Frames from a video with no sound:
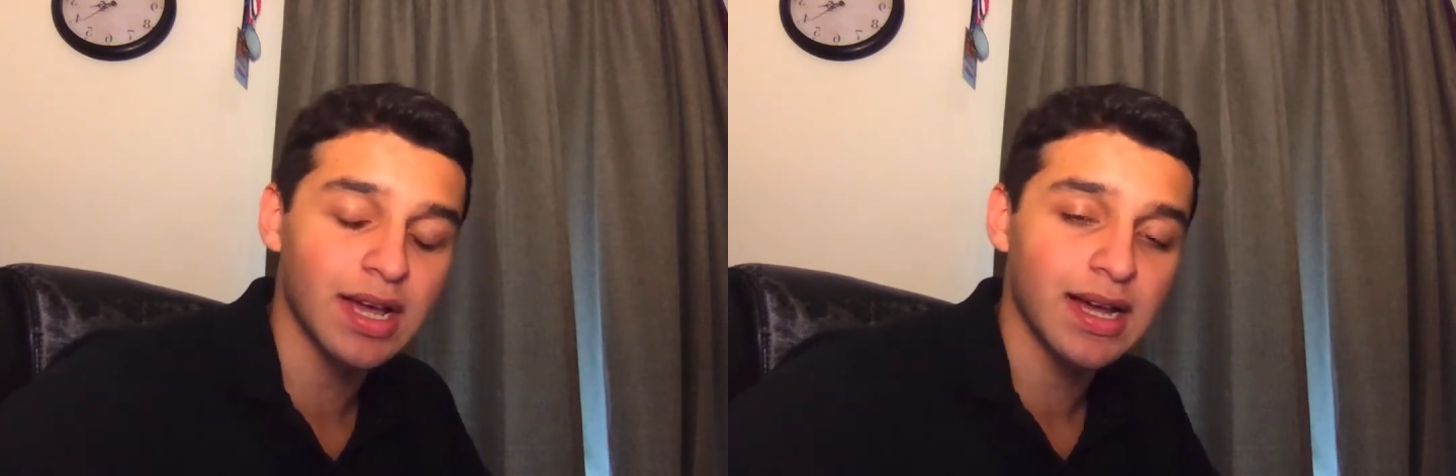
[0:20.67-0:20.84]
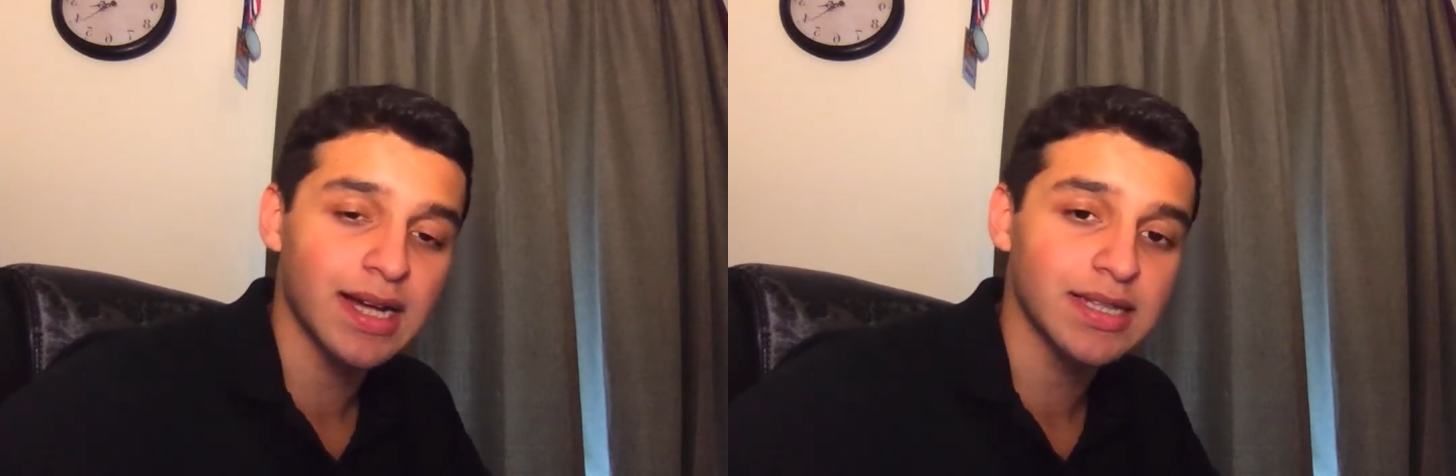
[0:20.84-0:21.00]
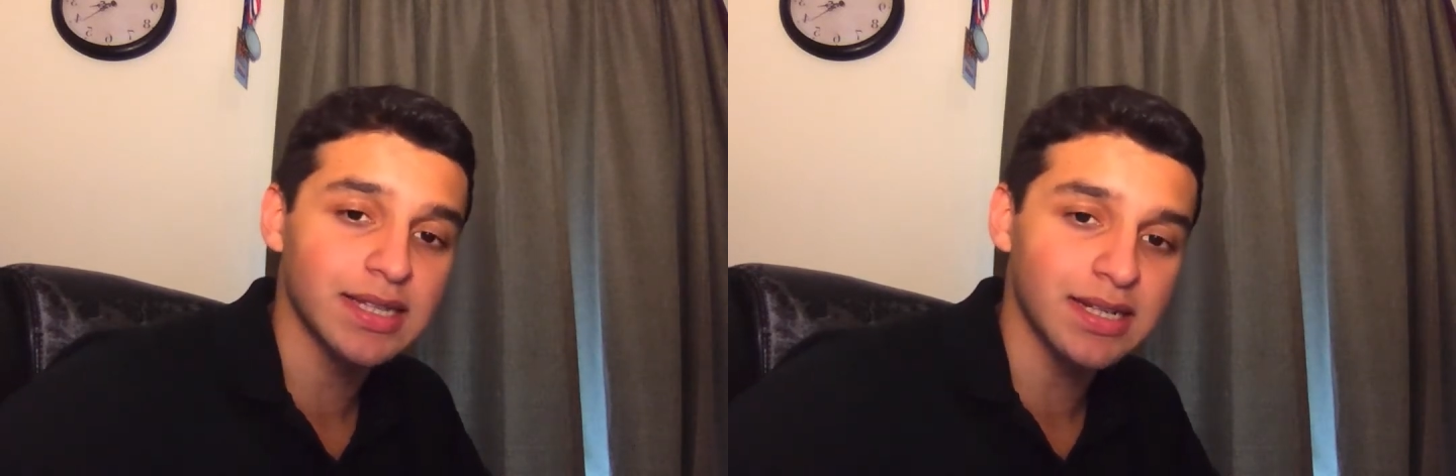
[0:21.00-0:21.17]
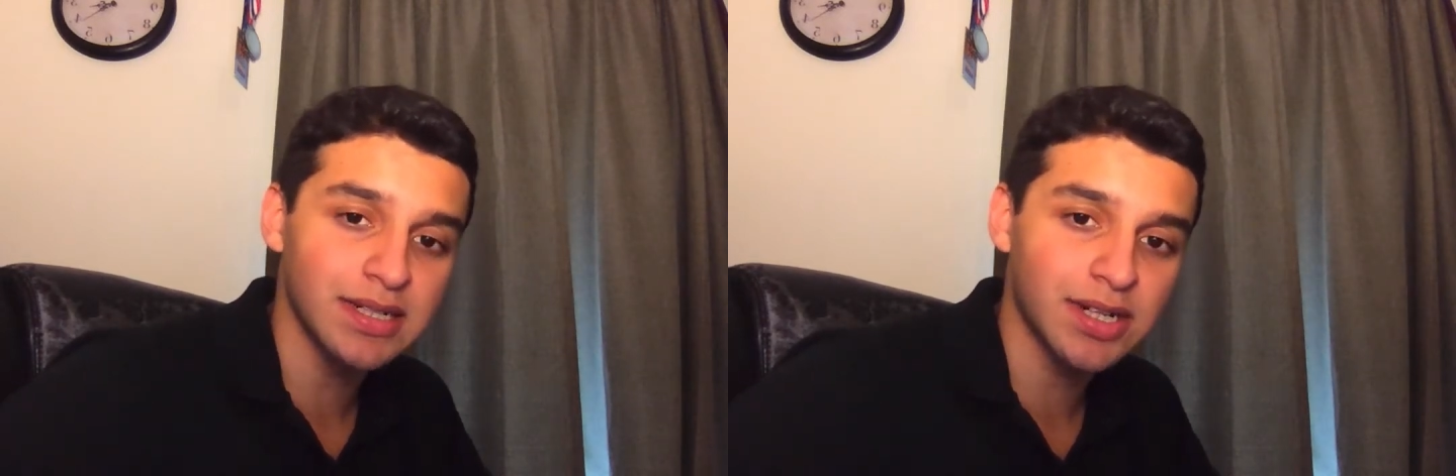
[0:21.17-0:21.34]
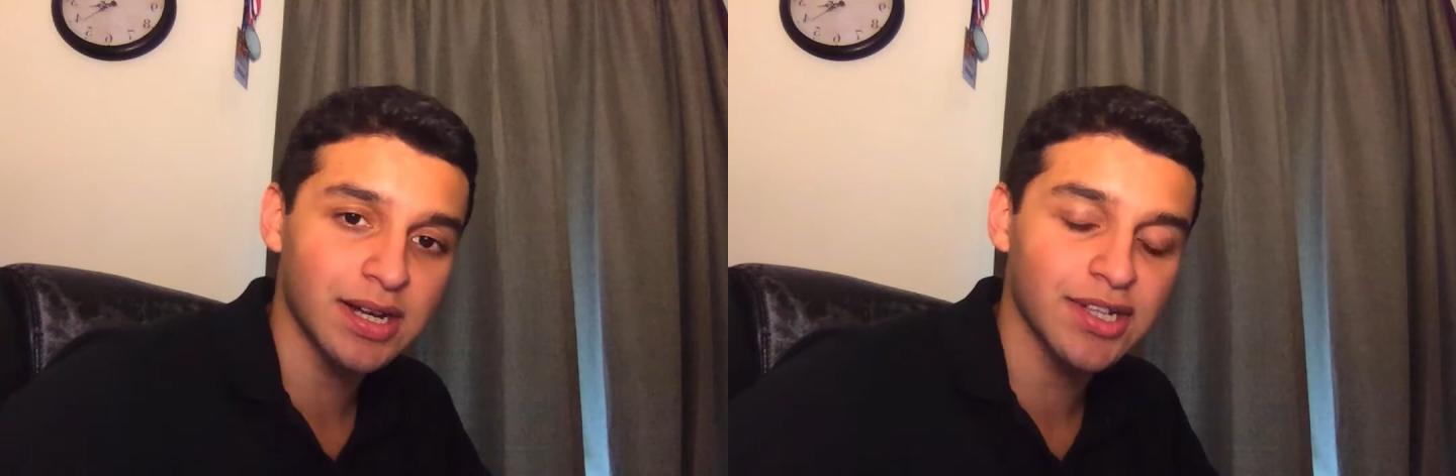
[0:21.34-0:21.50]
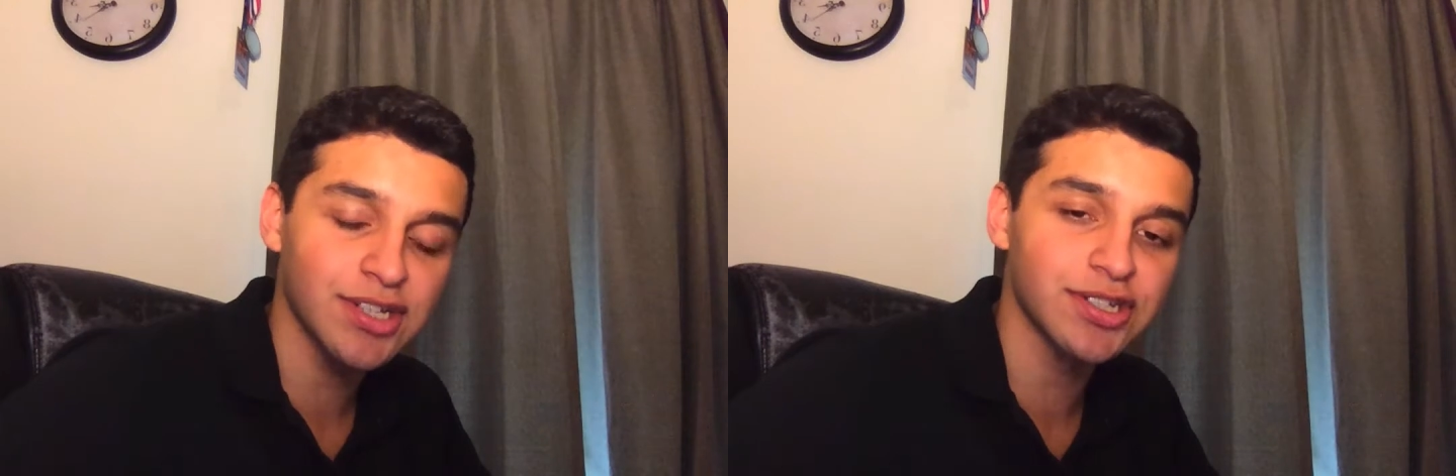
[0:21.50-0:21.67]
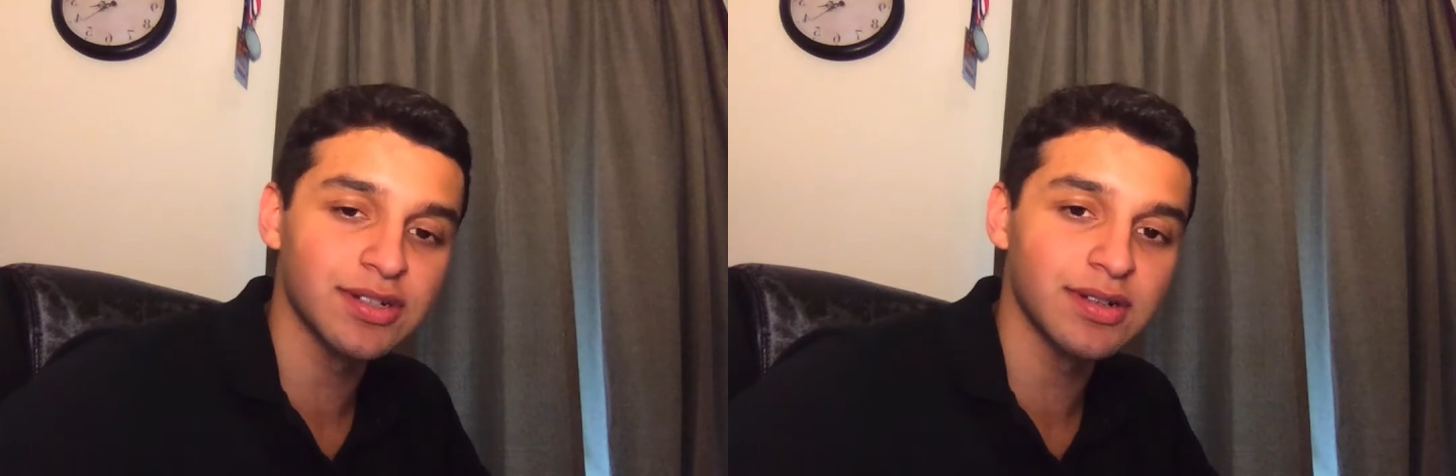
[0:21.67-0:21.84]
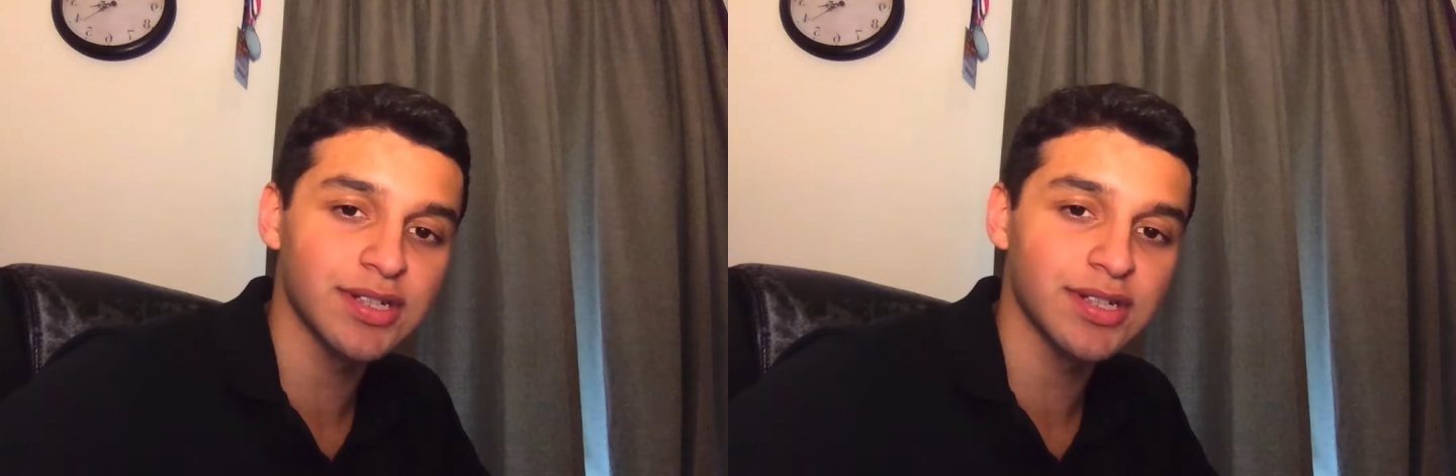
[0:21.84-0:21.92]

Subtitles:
at the International